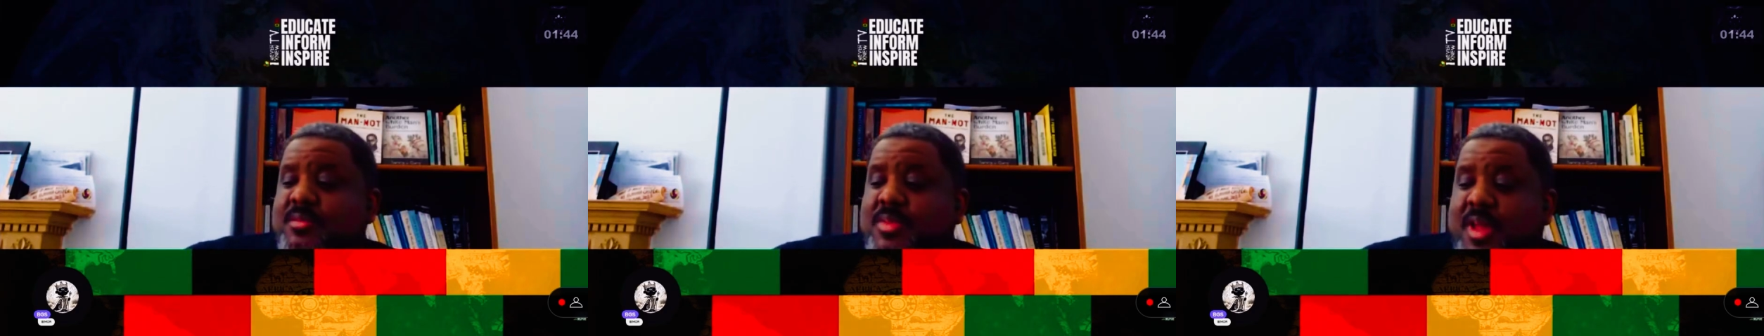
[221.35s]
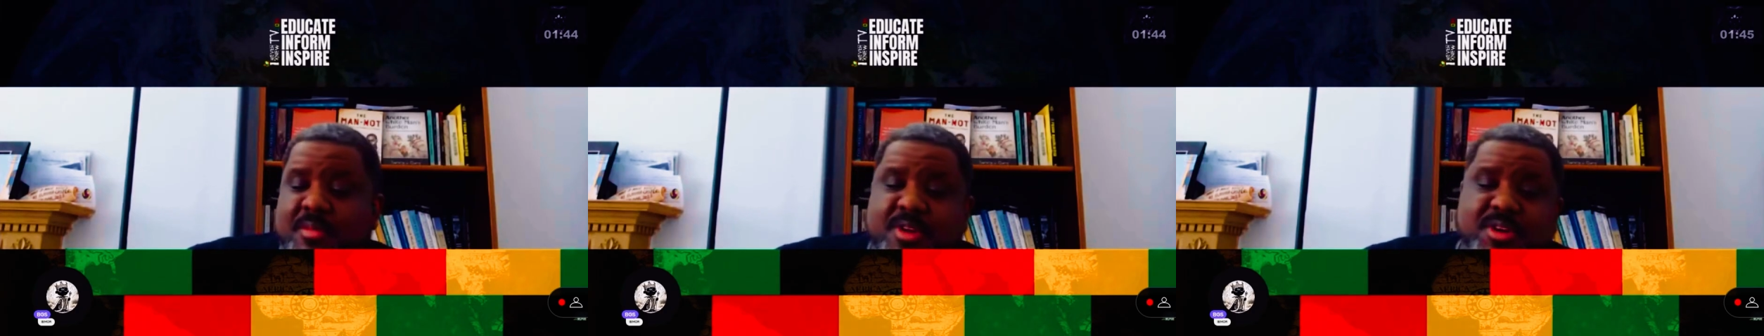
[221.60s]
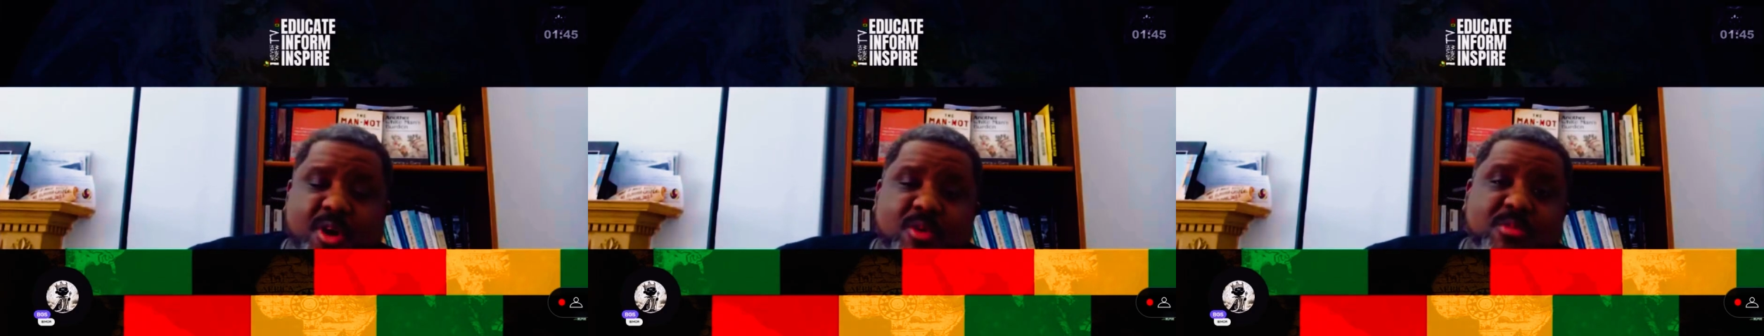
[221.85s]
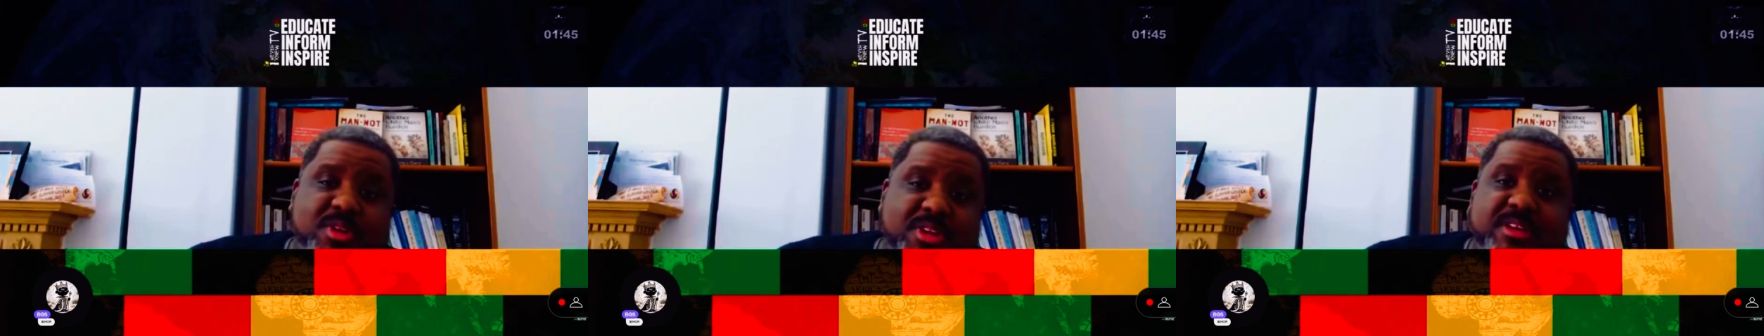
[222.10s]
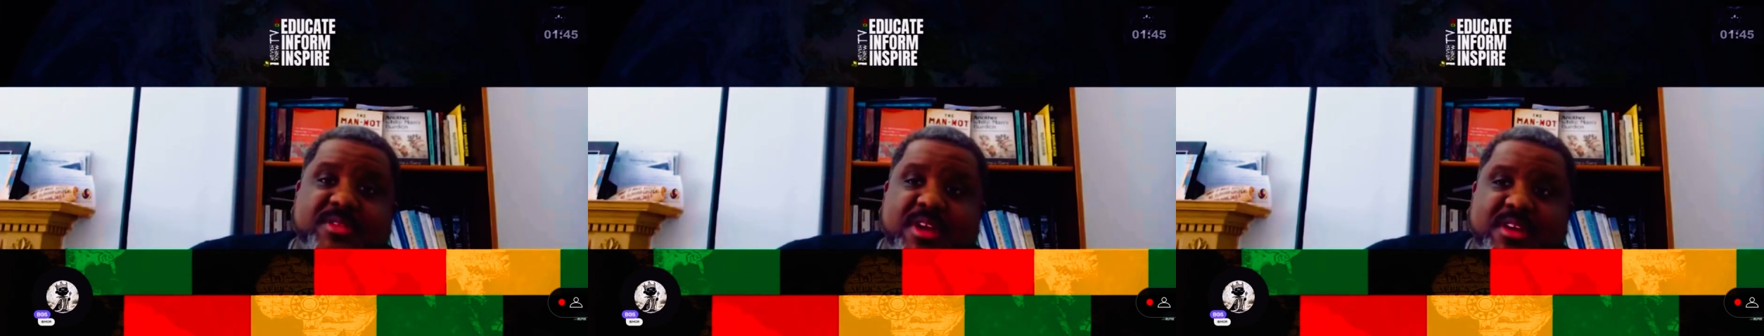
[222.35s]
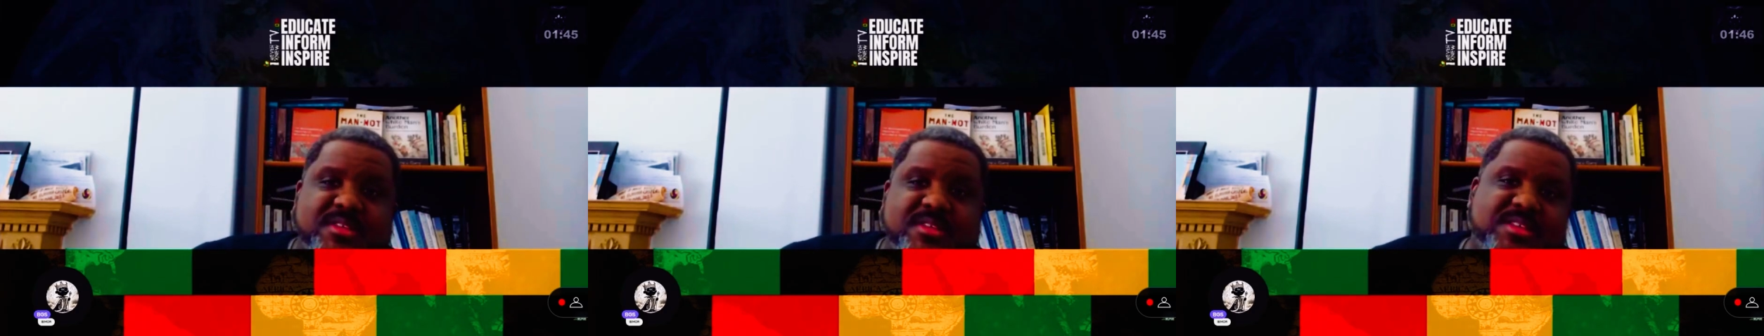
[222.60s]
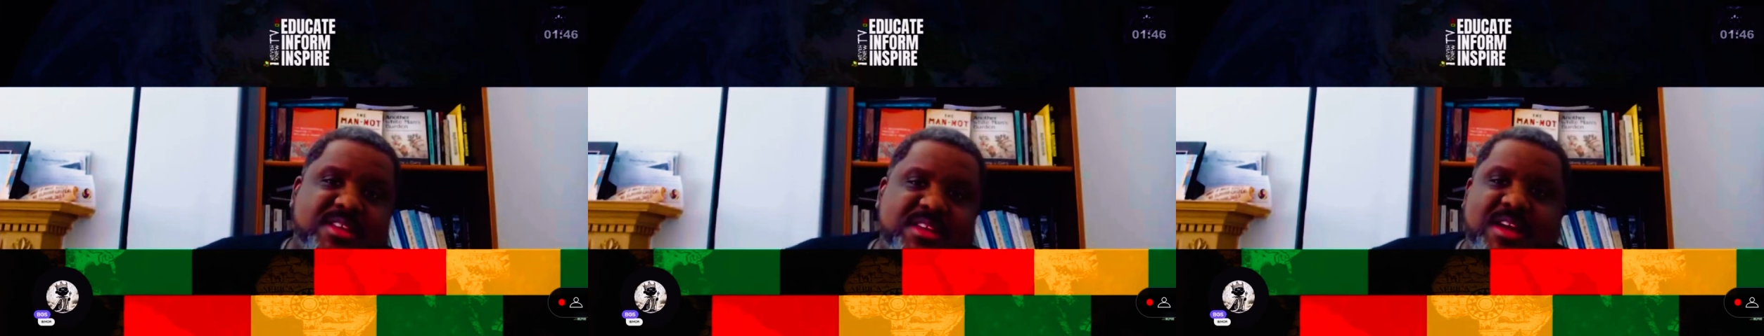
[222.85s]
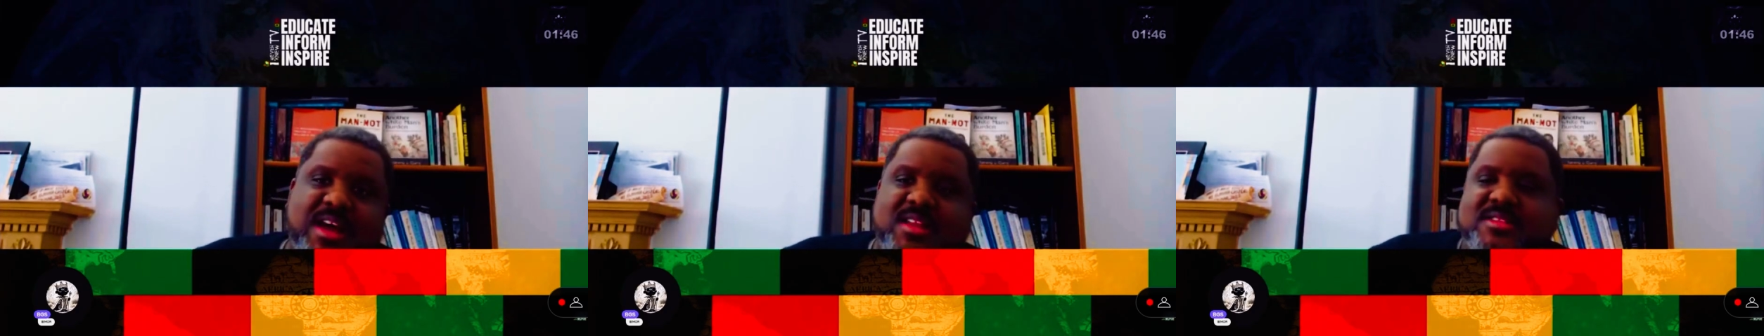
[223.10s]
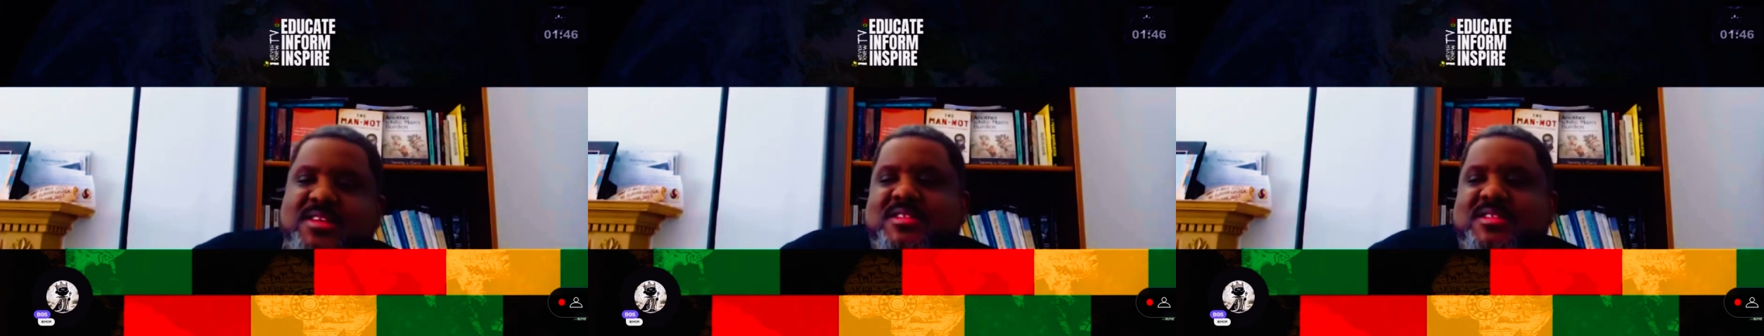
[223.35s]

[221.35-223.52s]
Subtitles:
black men don't believe they could succeed in college.